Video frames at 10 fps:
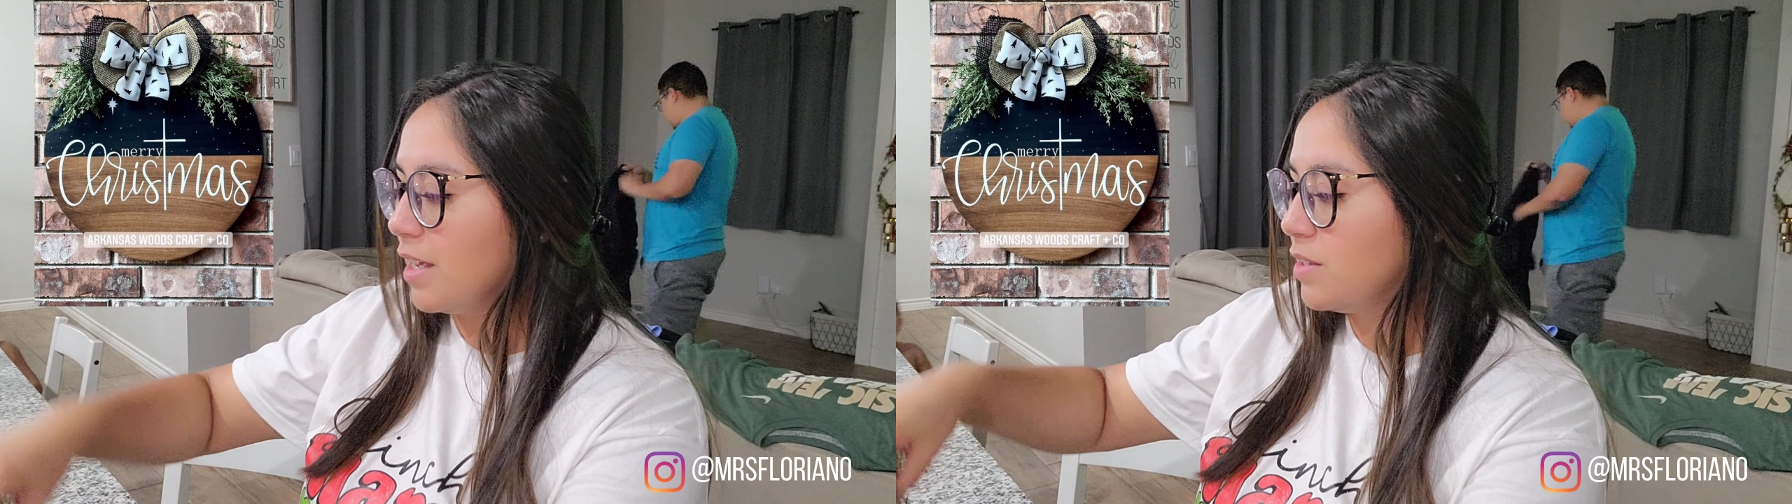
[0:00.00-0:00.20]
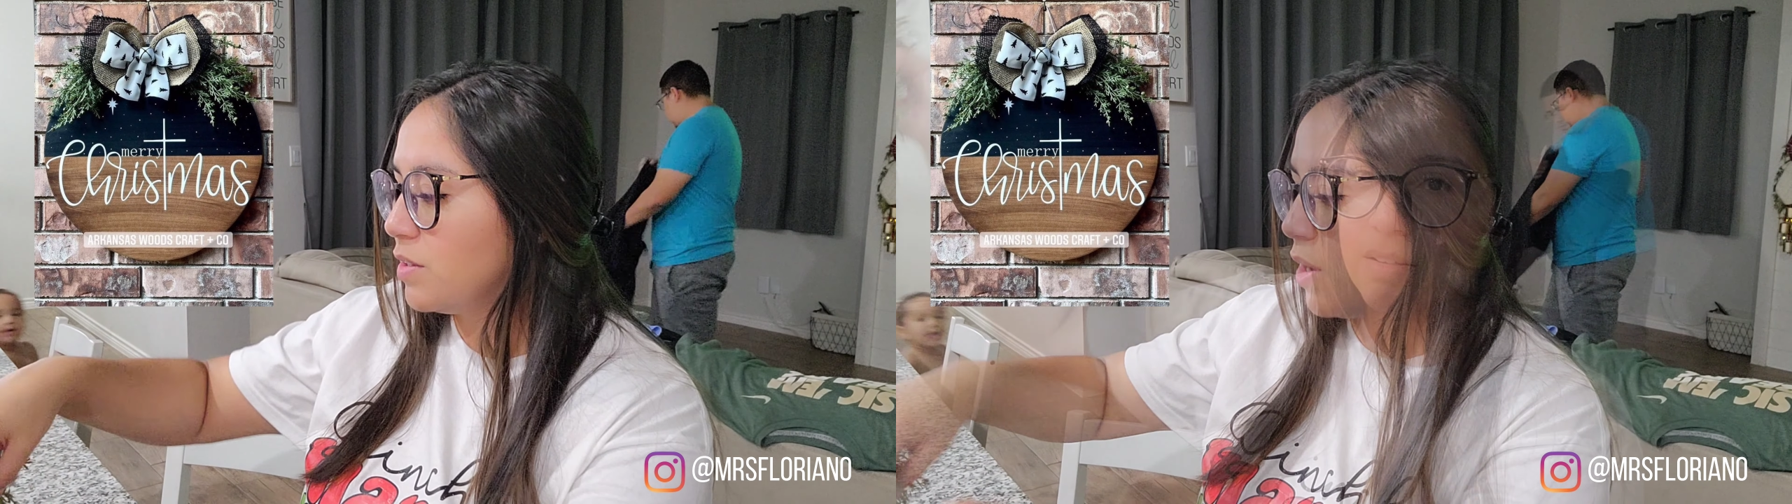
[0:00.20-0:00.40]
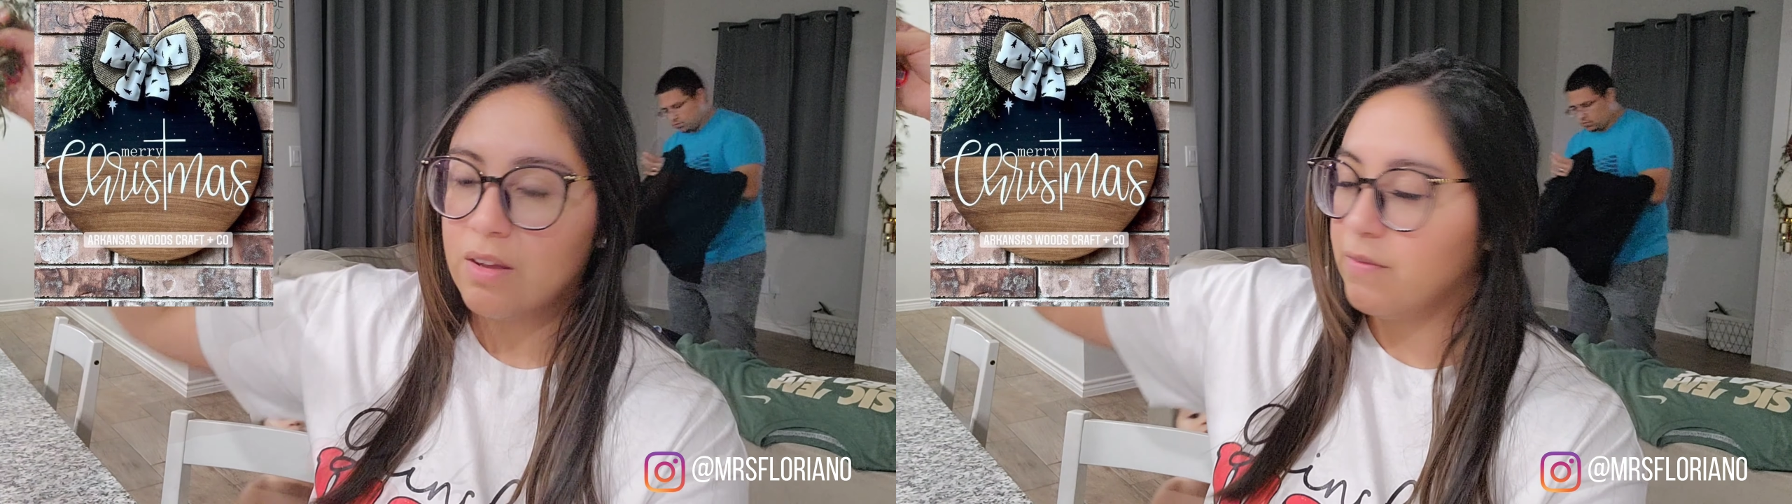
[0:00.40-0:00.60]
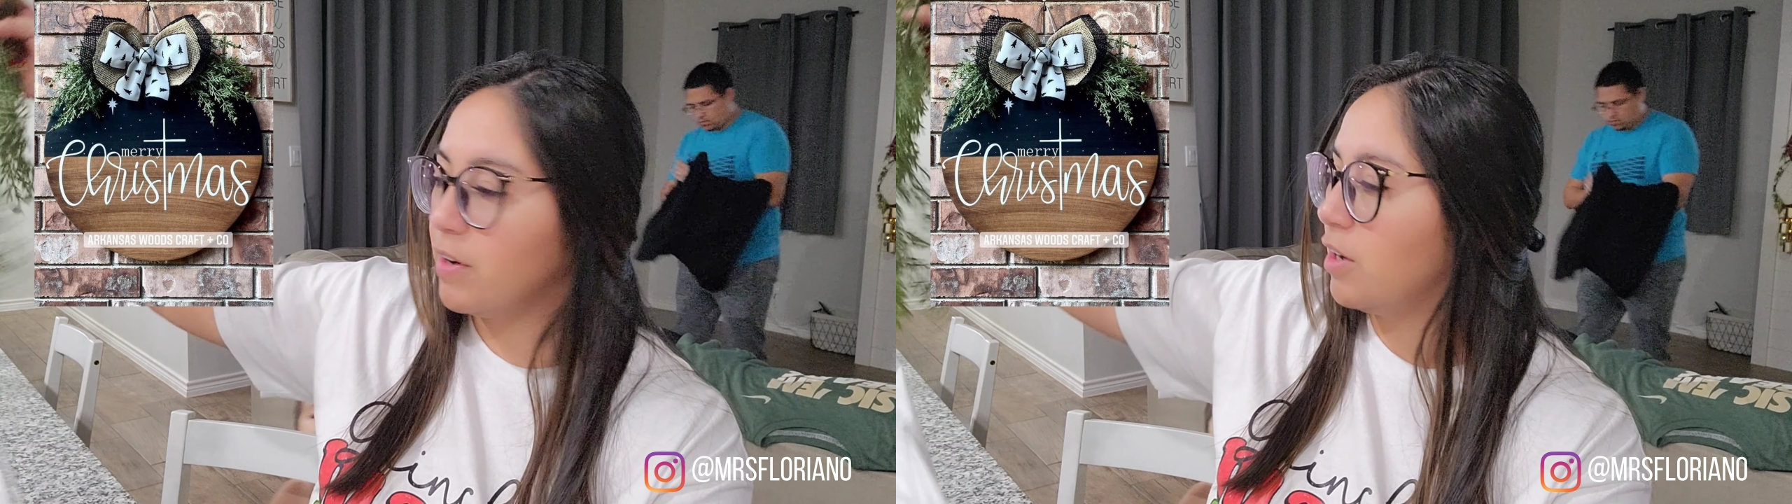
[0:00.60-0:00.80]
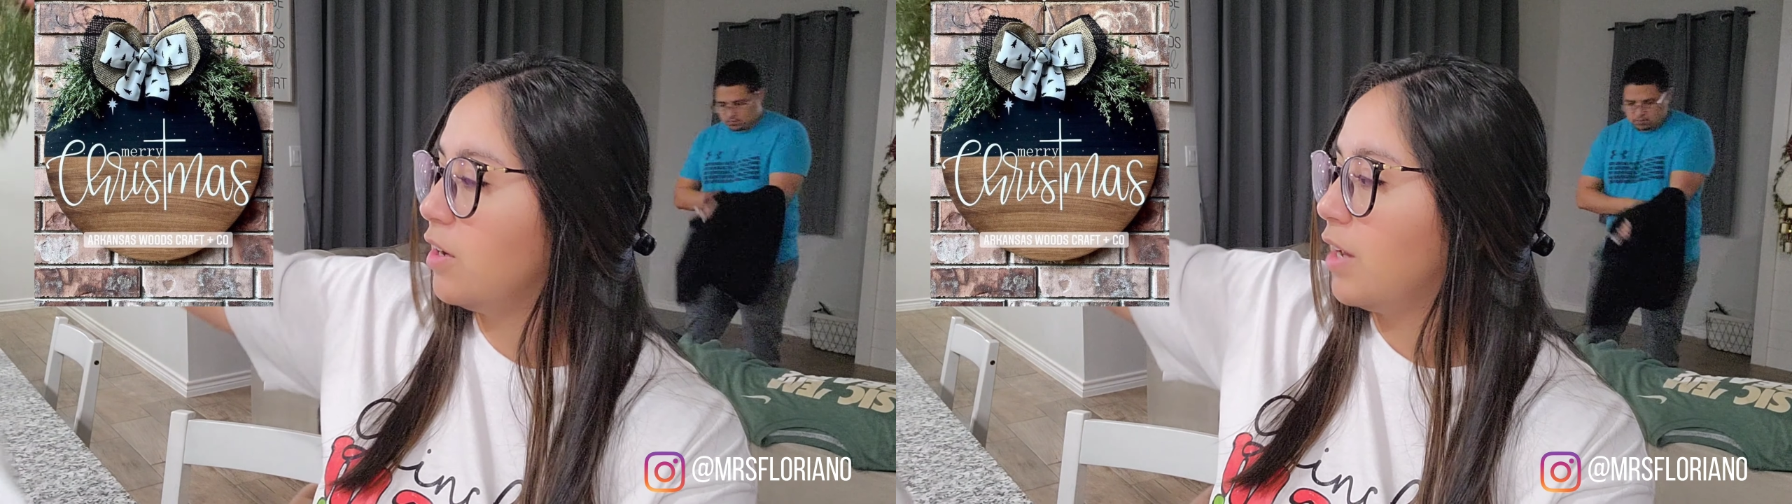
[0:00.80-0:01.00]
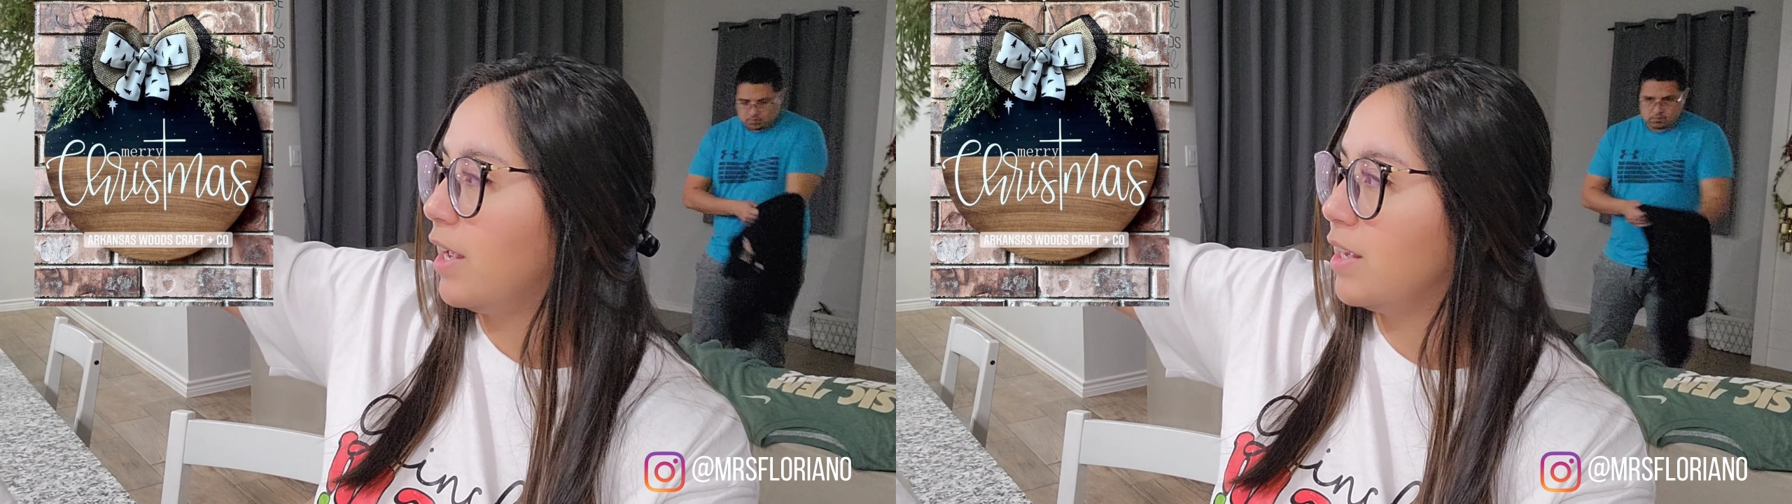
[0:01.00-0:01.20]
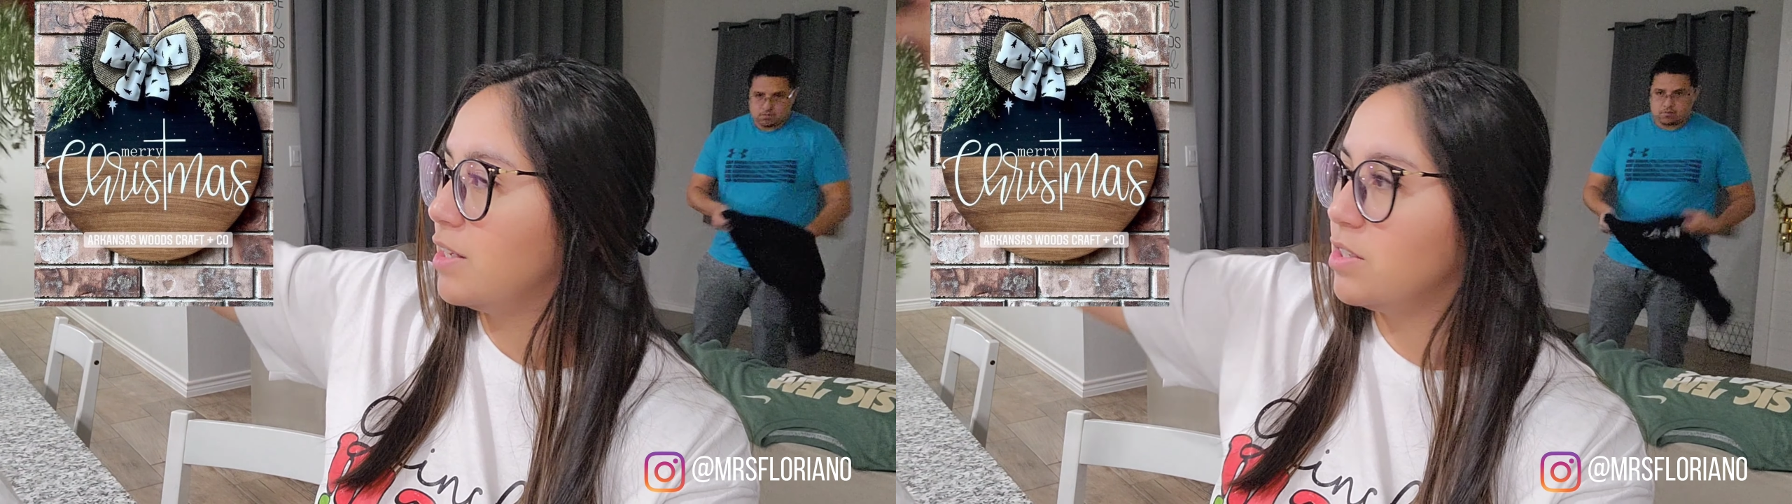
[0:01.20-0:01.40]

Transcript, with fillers: So I figured I could